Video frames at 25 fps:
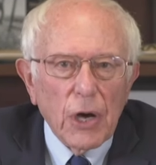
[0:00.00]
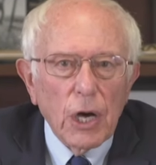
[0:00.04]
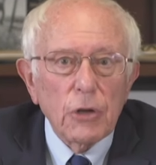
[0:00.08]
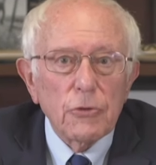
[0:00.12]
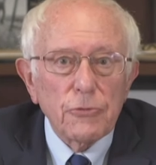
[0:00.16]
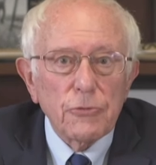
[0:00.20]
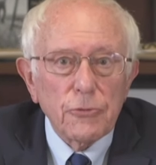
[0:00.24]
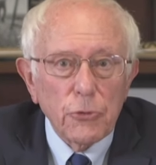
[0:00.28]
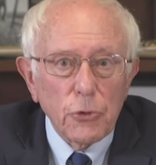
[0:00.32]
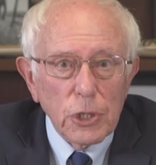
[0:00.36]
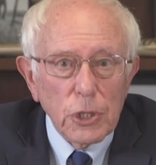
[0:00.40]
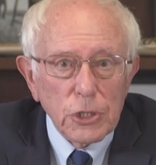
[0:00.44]

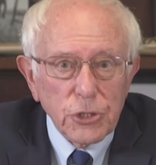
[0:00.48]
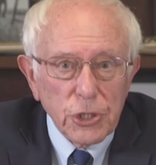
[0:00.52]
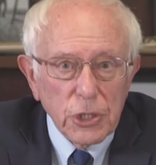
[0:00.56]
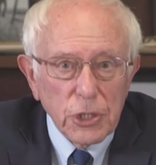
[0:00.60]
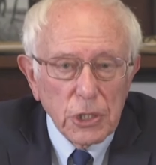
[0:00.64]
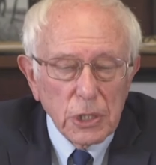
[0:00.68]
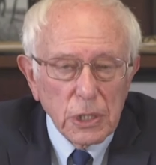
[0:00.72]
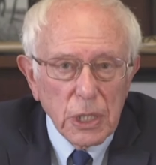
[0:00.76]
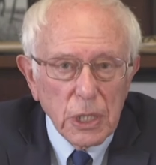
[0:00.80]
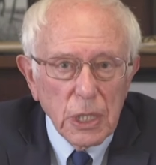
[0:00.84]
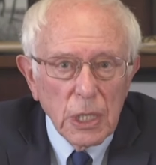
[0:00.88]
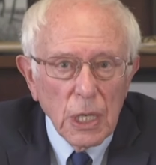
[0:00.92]

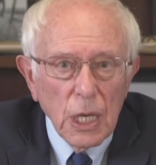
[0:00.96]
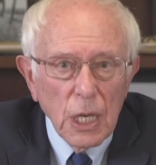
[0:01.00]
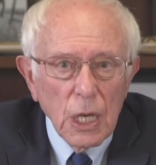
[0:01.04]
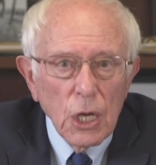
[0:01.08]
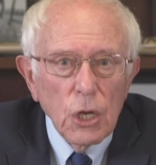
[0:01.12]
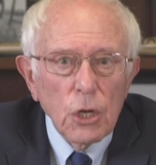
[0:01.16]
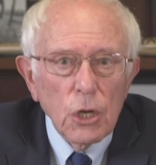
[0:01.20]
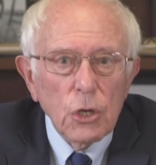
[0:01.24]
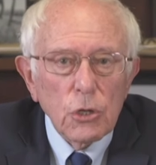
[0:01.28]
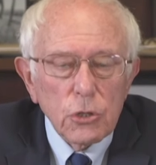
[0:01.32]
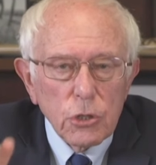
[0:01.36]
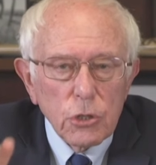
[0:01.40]
Unfortunately,
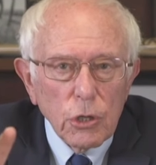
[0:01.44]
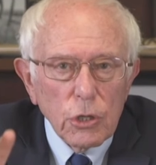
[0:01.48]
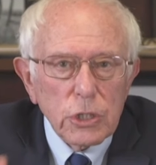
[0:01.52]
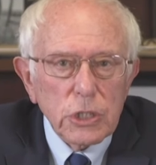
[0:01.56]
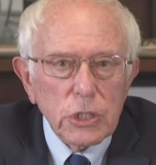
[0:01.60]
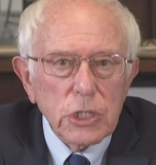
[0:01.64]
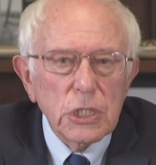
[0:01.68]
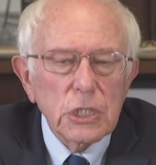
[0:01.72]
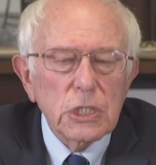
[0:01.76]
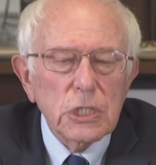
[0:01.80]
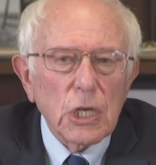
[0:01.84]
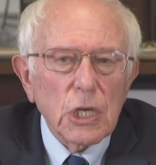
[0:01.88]

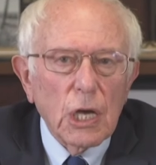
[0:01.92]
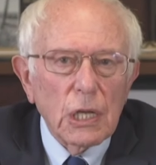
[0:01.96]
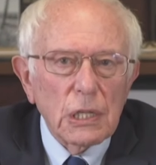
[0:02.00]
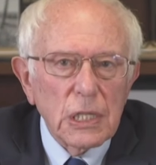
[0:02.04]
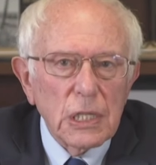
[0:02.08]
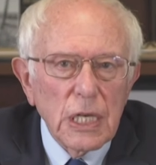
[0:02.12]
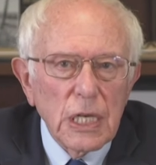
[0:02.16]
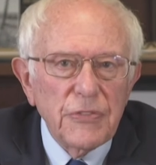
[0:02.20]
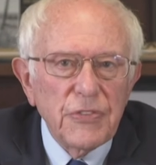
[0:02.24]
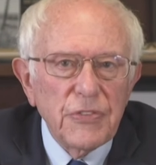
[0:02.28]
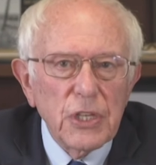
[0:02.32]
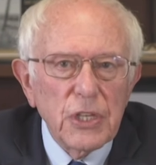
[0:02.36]
nurses are
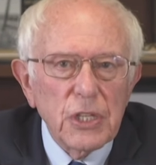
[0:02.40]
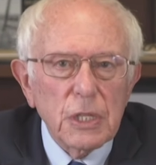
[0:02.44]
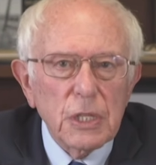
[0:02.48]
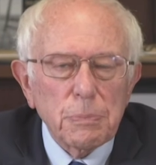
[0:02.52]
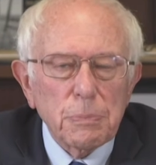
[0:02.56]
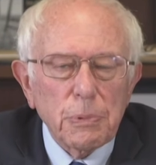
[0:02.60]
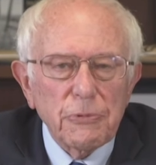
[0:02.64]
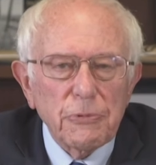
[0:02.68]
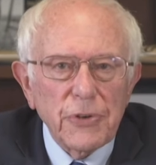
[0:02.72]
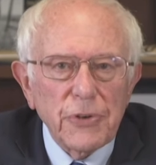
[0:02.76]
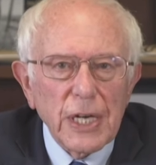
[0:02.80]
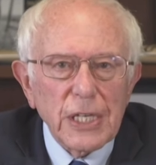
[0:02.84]
leaving the
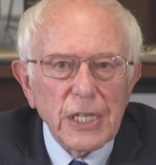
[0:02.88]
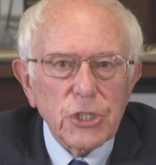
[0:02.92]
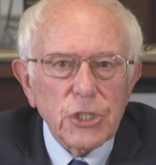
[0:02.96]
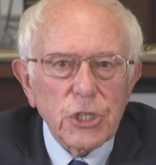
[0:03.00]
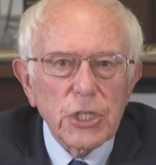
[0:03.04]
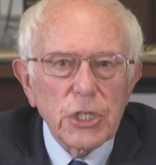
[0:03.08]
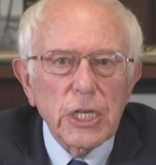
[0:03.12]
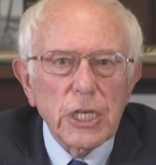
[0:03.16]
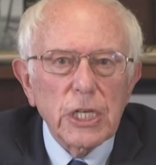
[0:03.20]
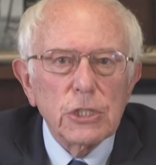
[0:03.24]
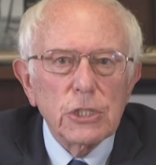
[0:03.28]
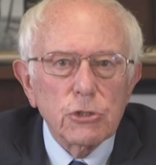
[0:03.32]

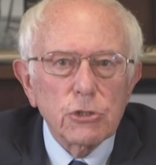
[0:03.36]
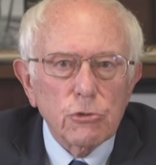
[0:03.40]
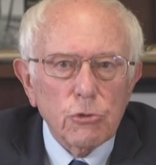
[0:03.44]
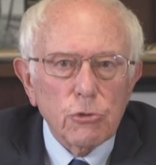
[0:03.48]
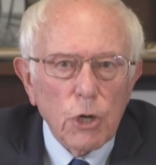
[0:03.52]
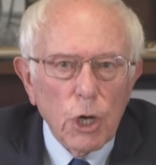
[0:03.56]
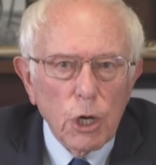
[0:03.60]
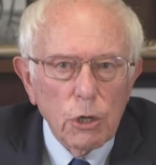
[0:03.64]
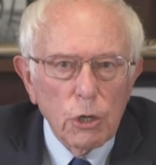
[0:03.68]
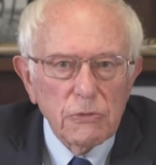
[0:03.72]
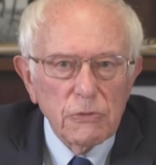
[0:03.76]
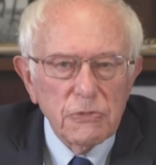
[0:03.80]
profession in
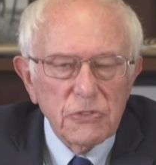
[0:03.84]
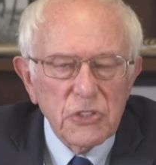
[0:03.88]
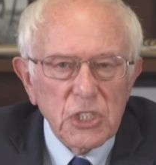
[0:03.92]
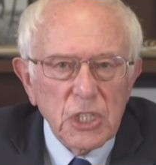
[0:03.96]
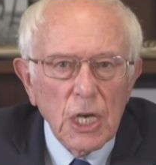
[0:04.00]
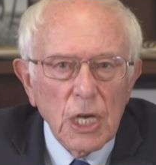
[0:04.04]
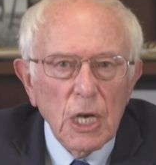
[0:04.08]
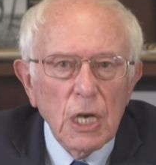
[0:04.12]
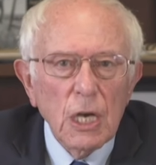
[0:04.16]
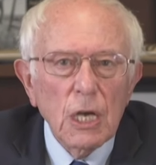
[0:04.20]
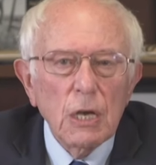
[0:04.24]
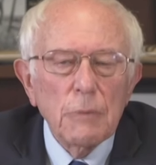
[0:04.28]
droves
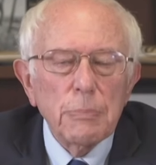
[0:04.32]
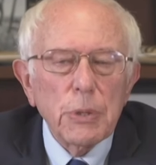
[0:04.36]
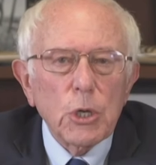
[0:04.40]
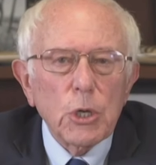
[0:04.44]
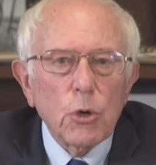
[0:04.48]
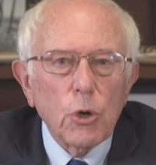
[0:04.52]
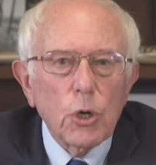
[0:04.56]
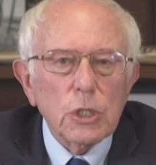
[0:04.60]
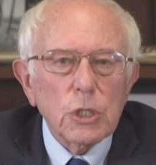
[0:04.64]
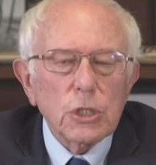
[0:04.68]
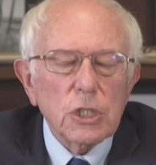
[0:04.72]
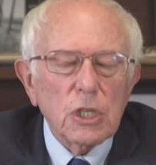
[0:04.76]

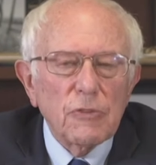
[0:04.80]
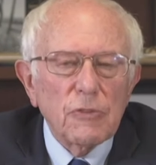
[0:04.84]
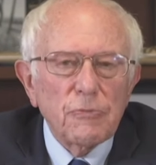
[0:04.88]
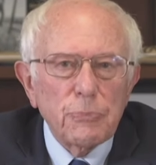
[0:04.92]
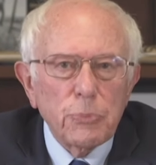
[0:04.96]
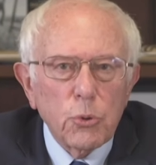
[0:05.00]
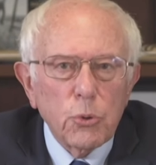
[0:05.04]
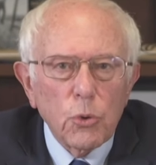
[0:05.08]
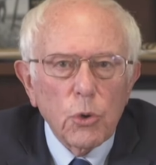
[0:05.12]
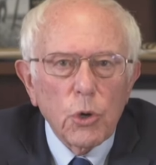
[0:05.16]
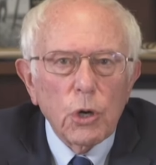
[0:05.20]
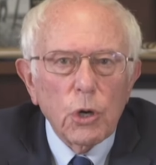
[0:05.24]
because of
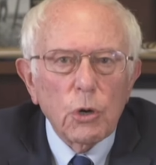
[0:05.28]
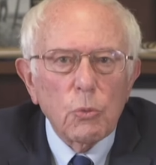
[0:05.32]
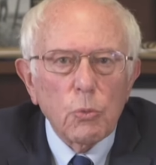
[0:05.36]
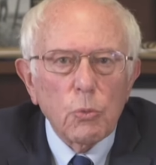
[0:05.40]
poor